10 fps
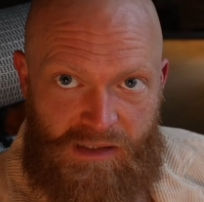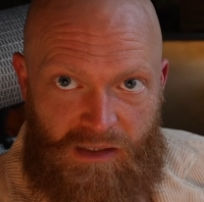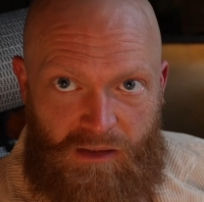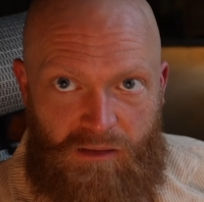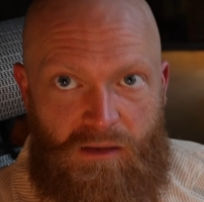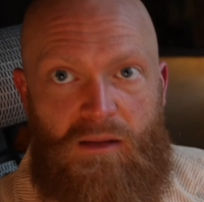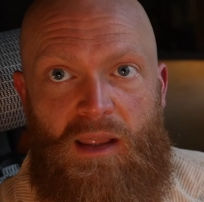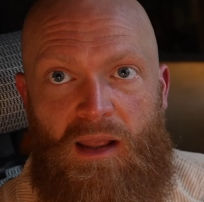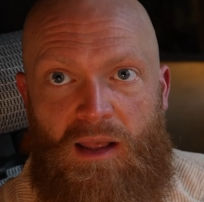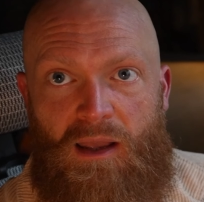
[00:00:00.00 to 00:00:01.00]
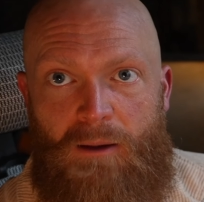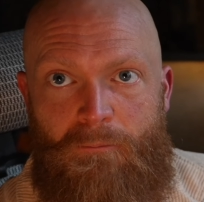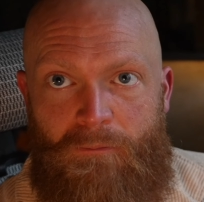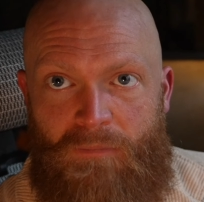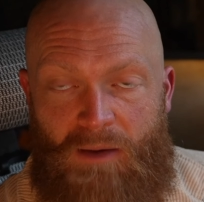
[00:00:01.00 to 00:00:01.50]
that
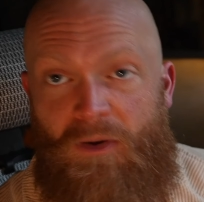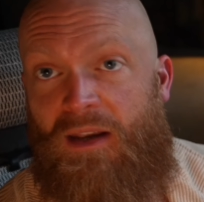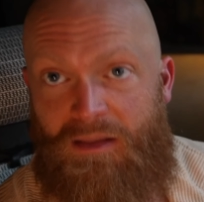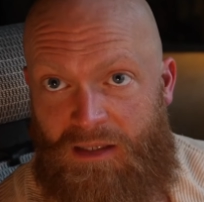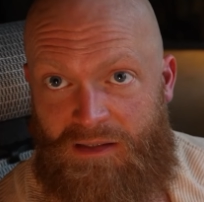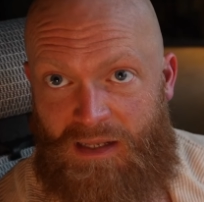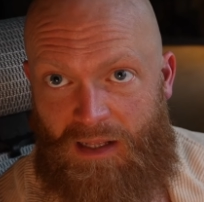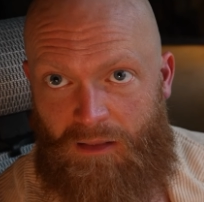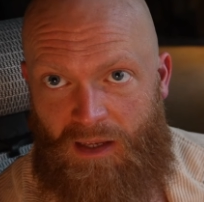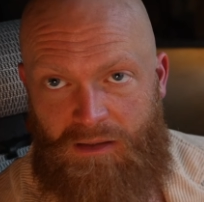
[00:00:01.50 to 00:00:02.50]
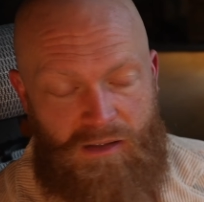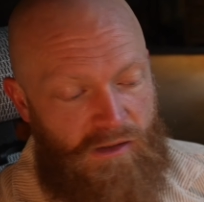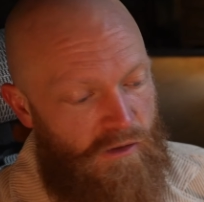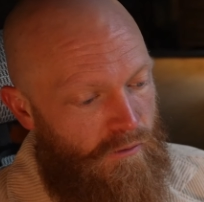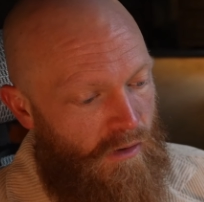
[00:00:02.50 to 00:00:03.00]
I'm finding things that I like to
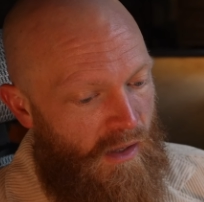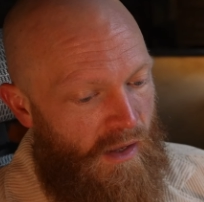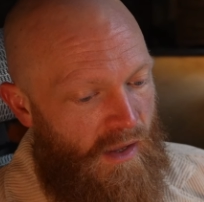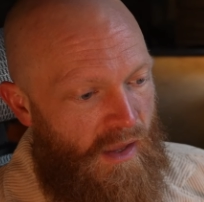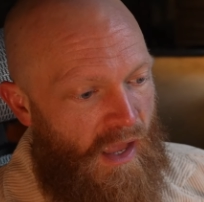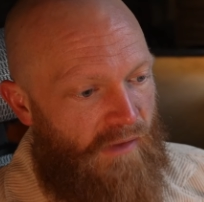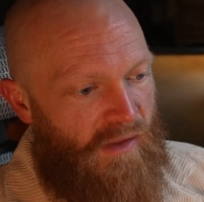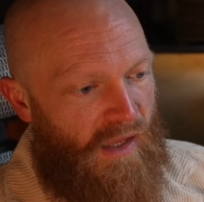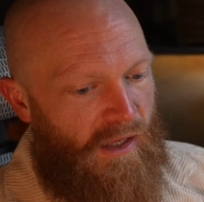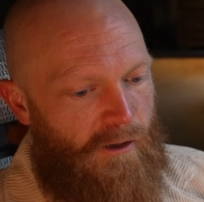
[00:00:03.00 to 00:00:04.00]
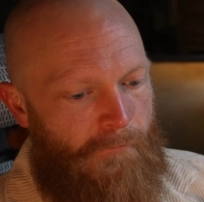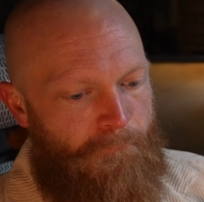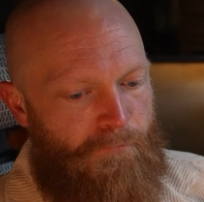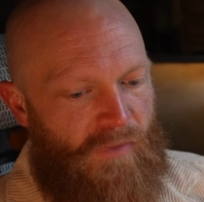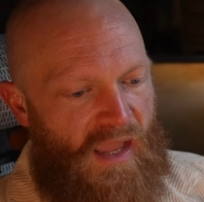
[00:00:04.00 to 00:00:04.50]
do, and then
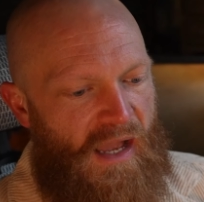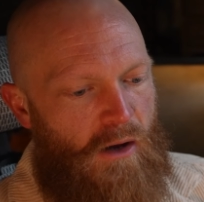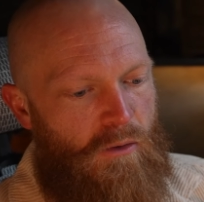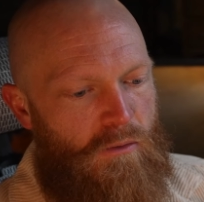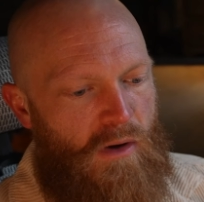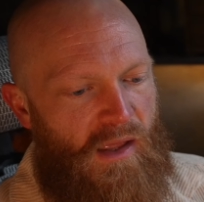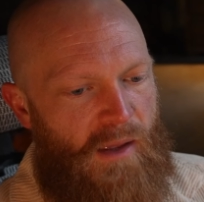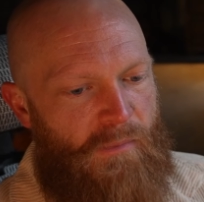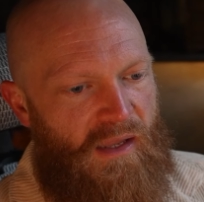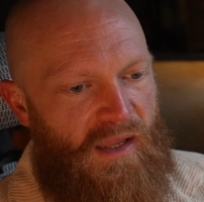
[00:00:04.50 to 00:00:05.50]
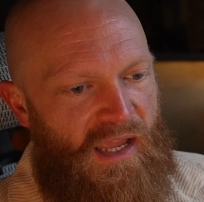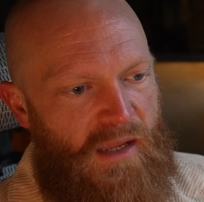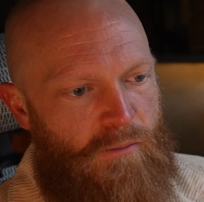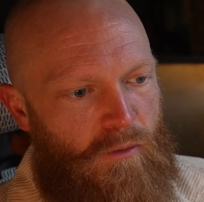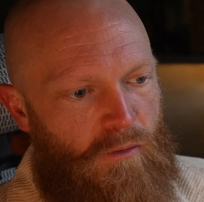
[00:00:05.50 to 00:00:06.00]
how am I
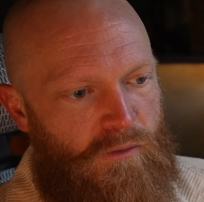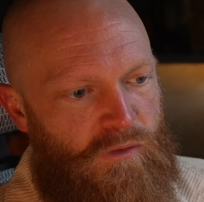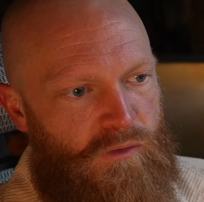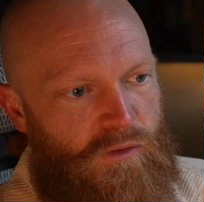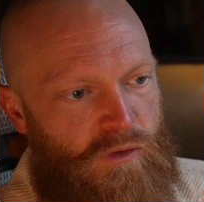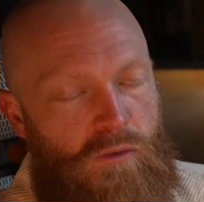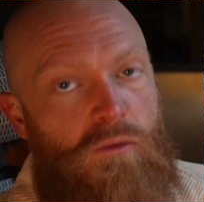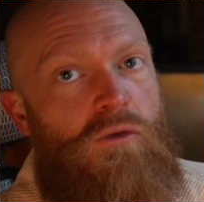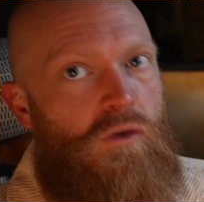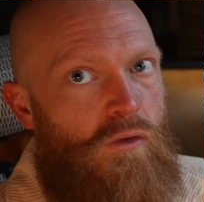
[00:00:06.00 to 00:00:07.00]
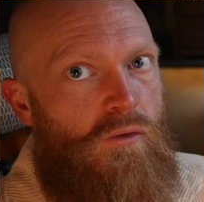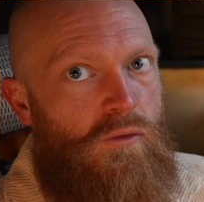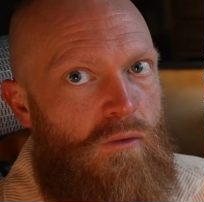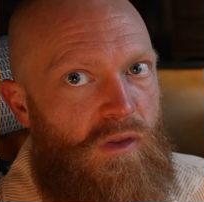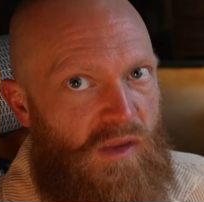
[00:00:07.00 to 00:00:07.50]
able to
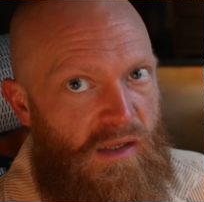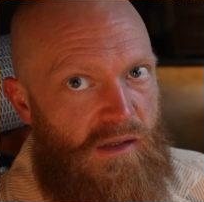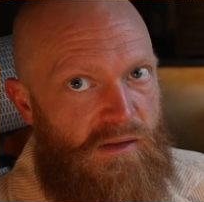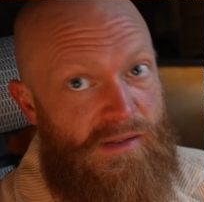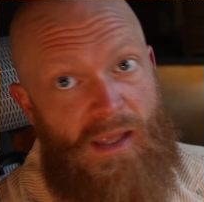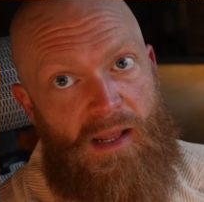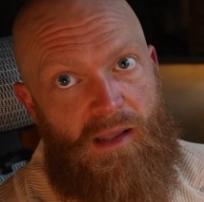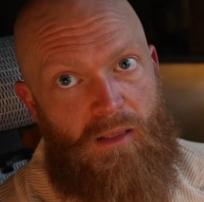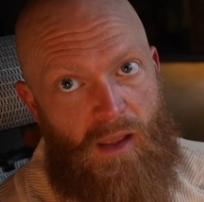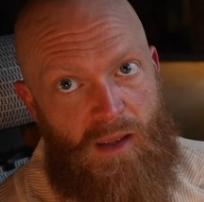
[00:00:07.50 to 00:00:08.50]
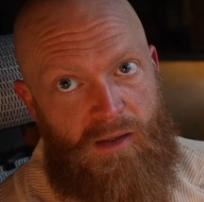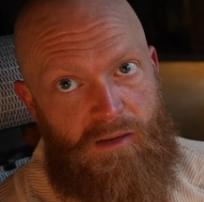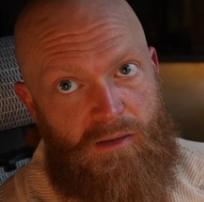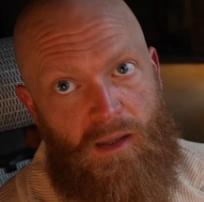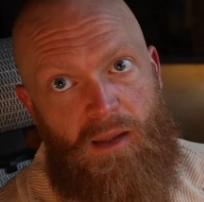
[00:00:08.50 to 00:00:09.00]
do things that I
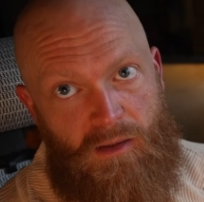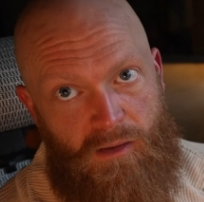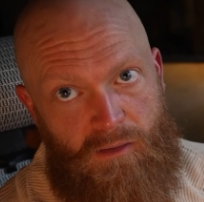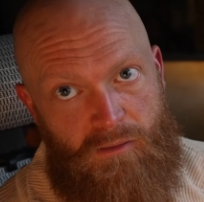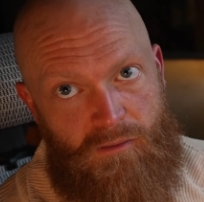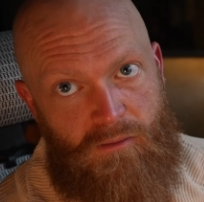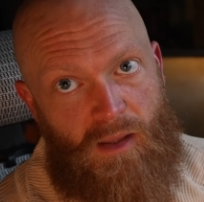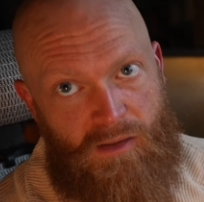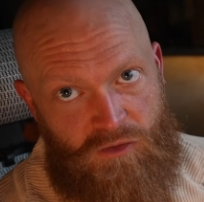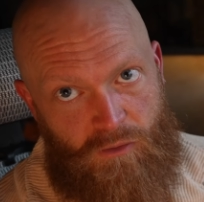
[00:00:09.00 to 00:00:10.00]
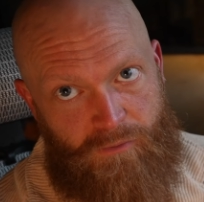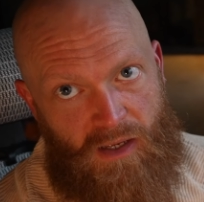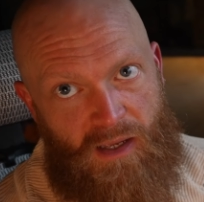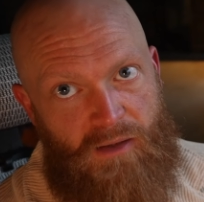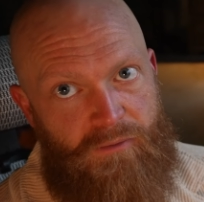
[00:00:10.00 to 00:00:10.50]
like and like
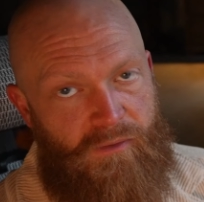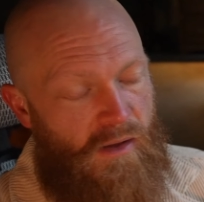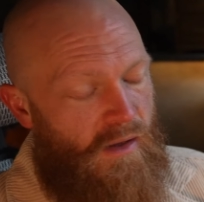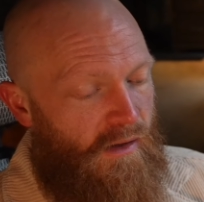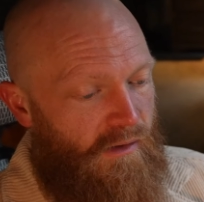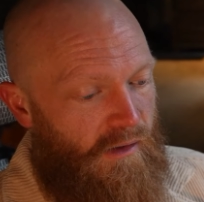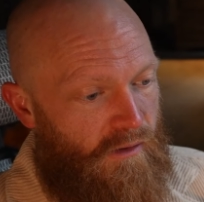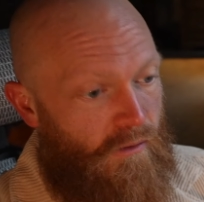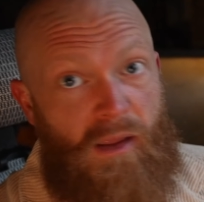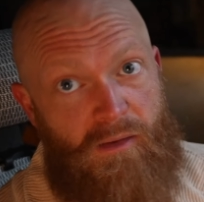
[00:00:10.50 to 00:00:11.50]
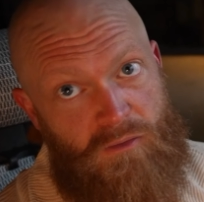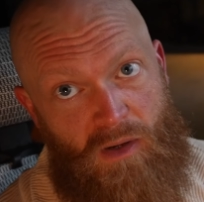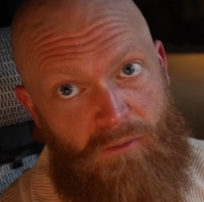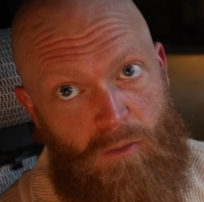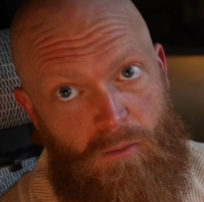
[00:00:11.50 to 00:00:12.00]
survive? That's what
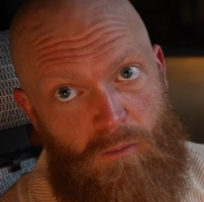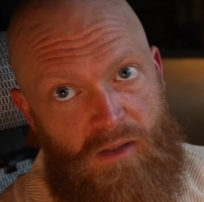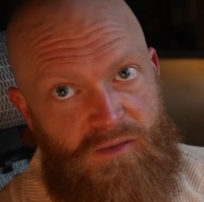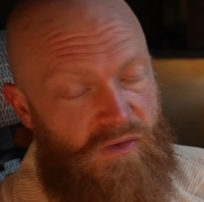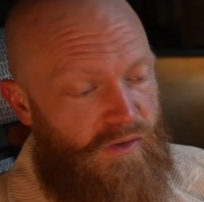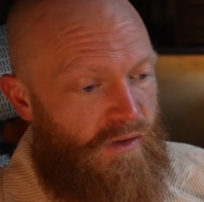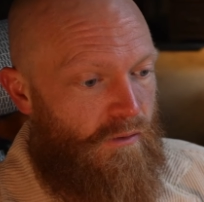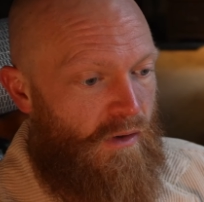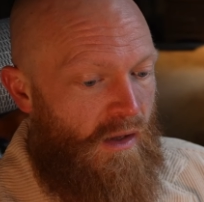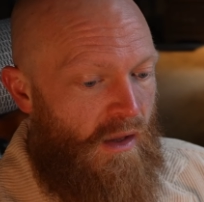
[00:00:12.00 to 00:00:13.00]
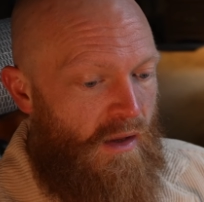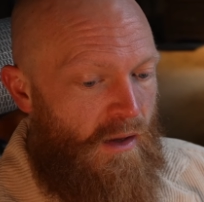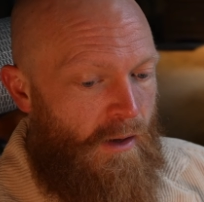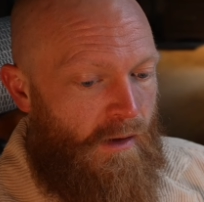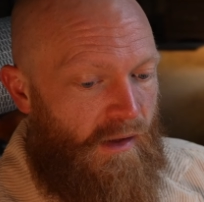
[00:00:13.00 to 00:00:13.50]
everyone wants to do.
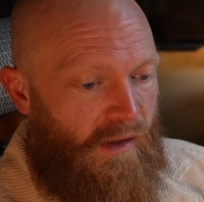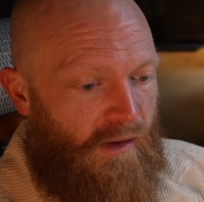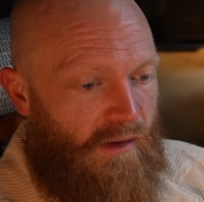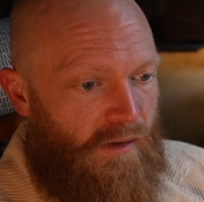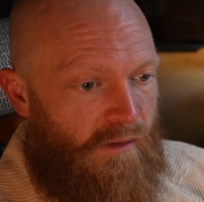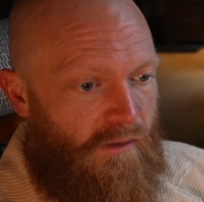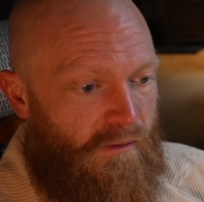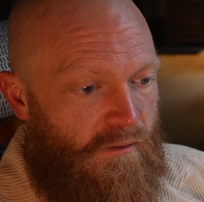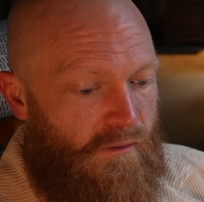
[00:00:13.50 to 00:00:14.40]
And